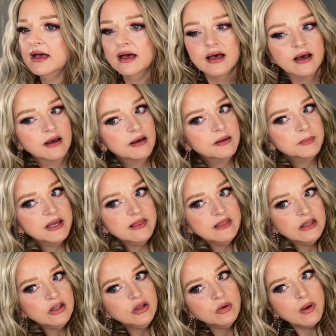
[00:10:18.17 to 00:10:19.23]
And
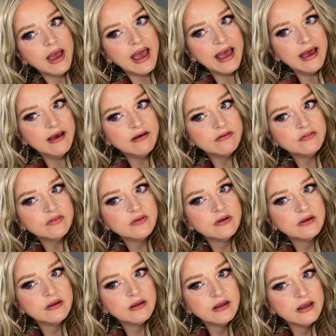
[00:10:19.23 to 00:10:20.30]
then you have
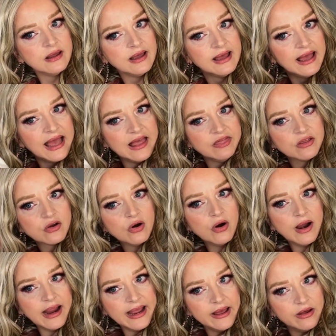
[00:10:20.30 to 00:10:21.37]
at the
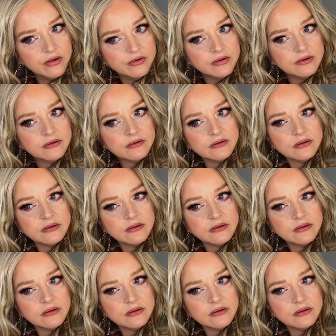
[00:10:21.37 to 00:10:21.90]
crown,